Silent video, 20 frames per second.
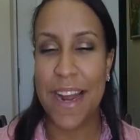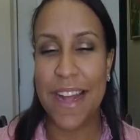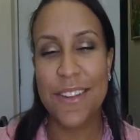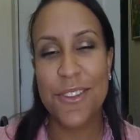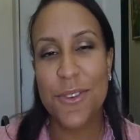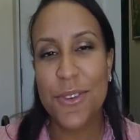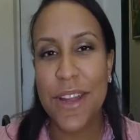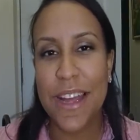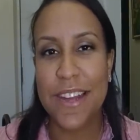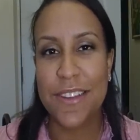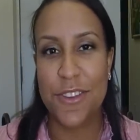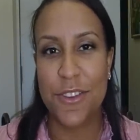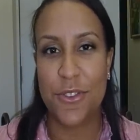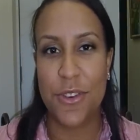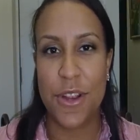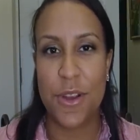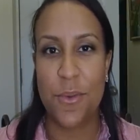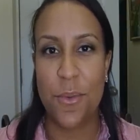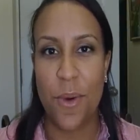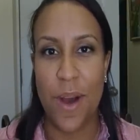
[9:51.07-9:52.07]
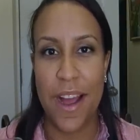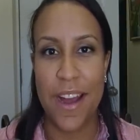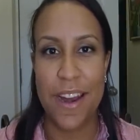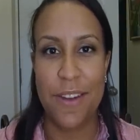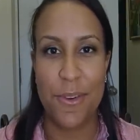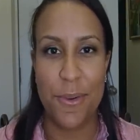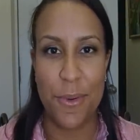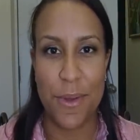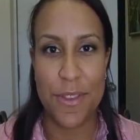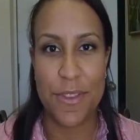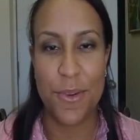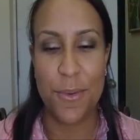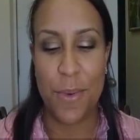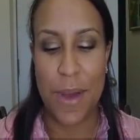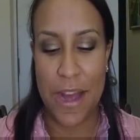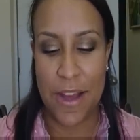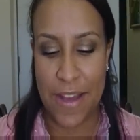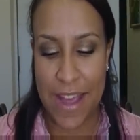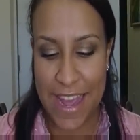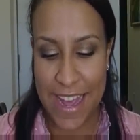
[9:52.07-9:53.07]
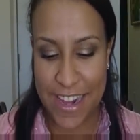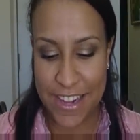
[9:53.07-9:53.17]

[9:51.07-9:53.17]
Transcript: but I do like to drink wine every once in a while.